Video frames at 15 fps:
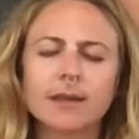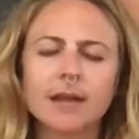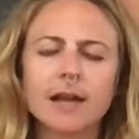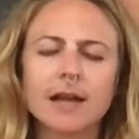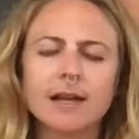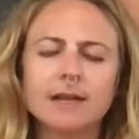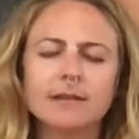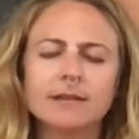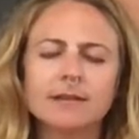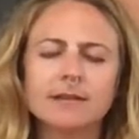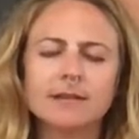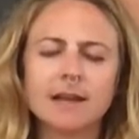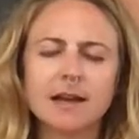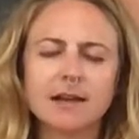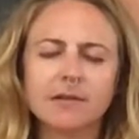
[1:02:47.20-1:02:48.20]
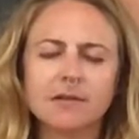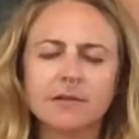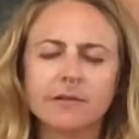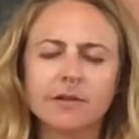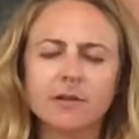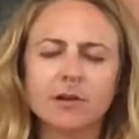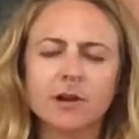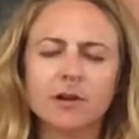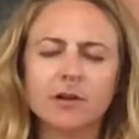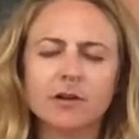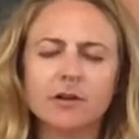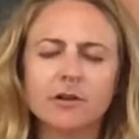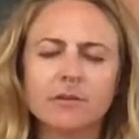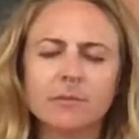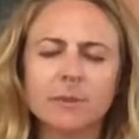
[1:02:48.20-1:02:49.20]
And the sound of your
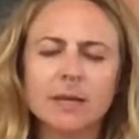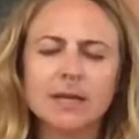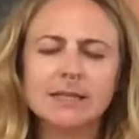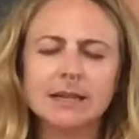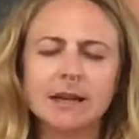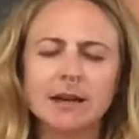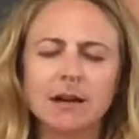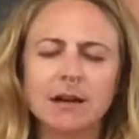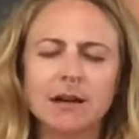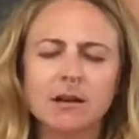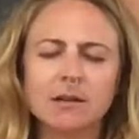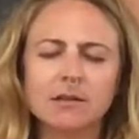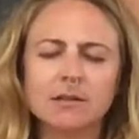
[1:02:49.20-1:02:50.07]
own beating heart.